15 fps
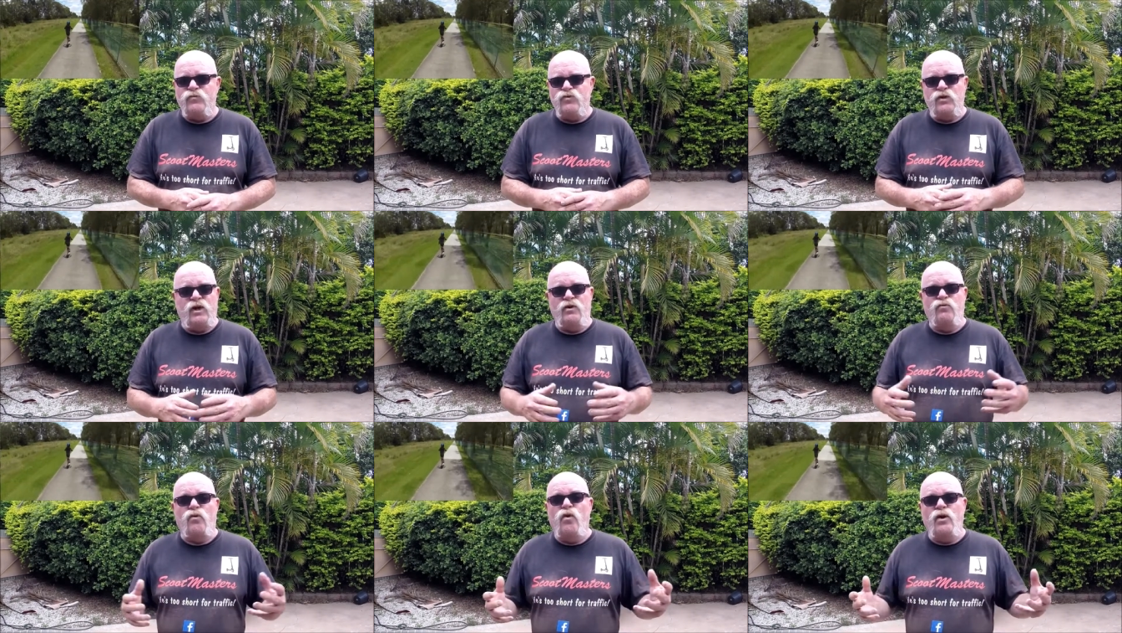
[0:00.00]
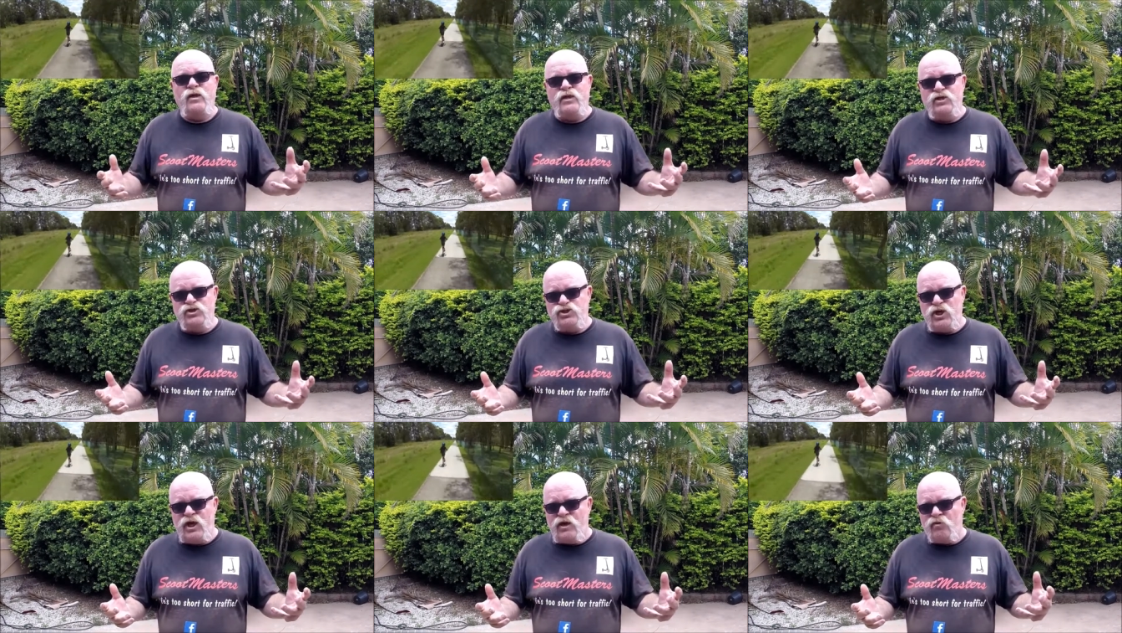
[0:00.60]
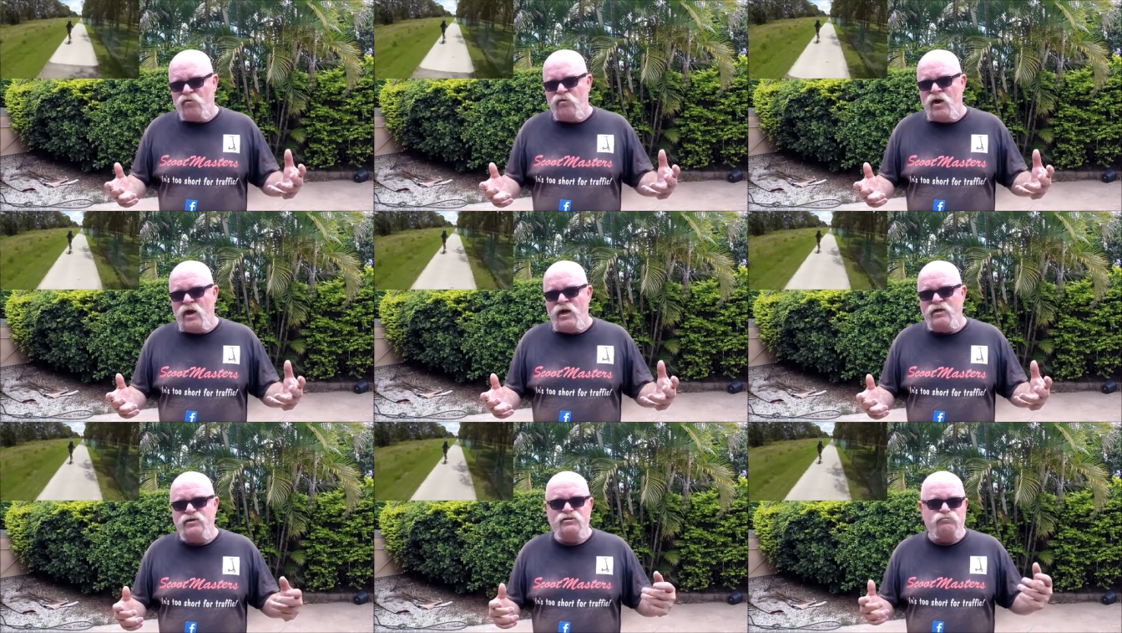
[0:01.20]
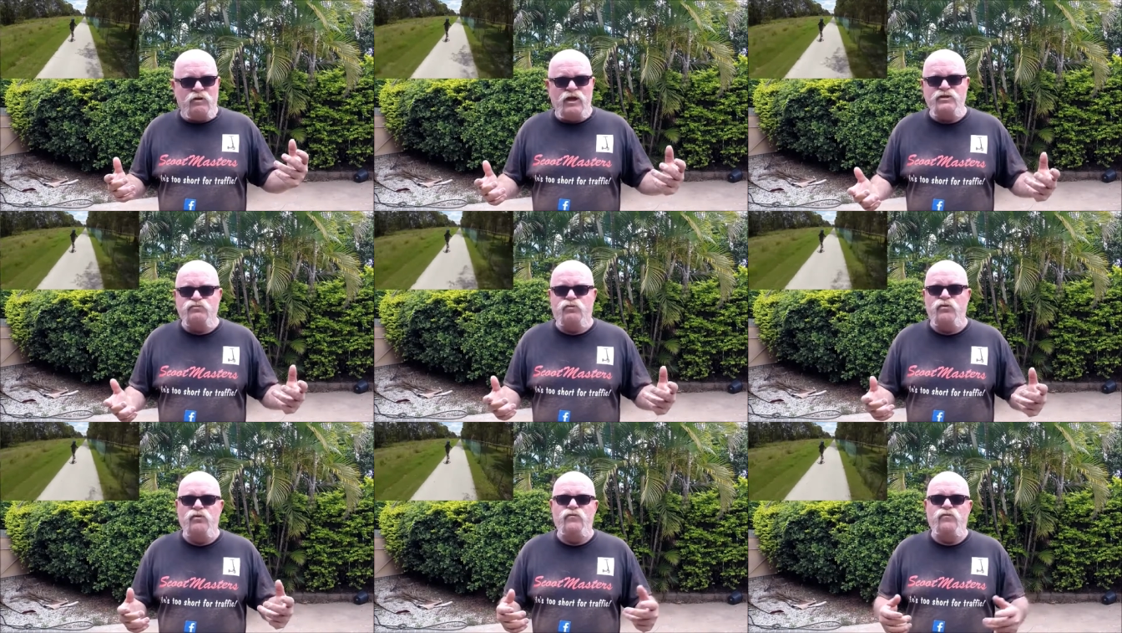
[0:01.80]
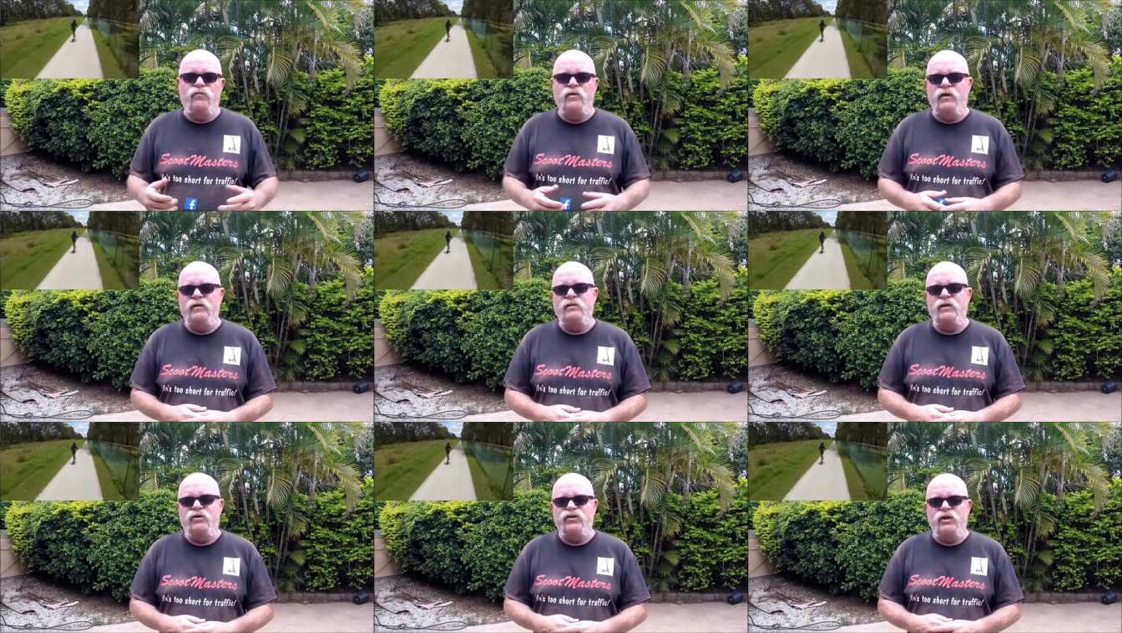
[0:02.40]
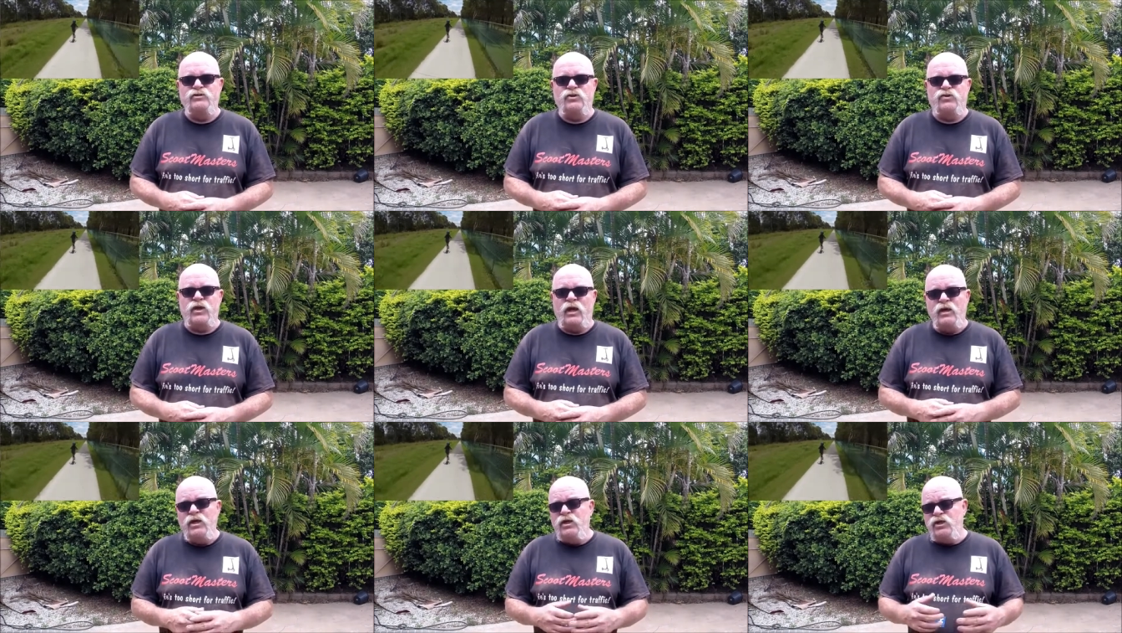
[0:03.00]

you know, riding in a shower of rain, splash proof, and things like that.